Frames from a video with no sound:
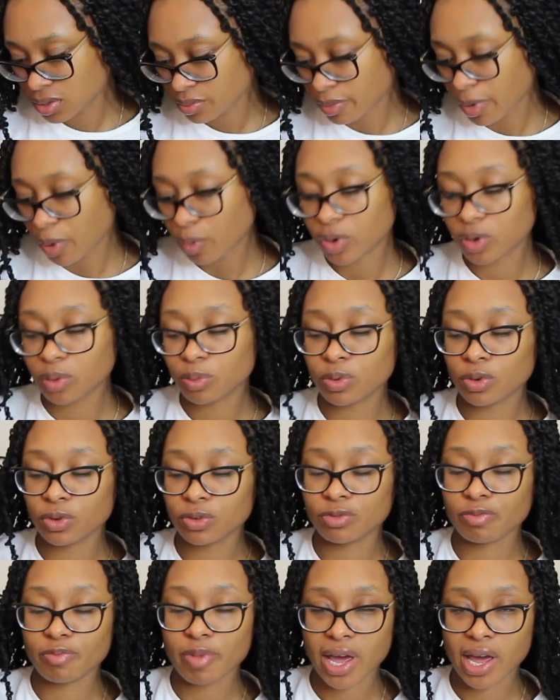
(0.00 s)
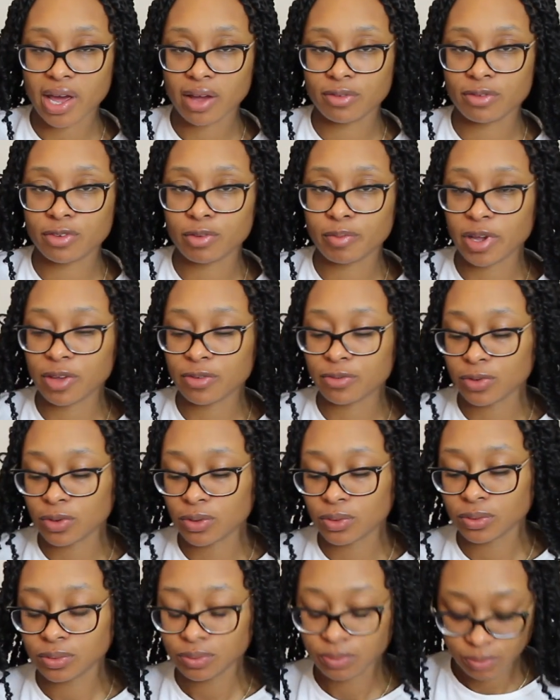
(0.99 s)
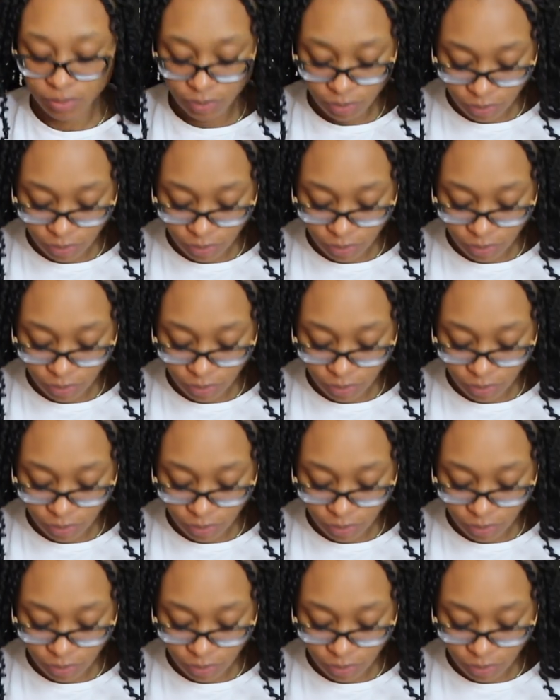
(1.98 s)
my waterproof bag for my phone,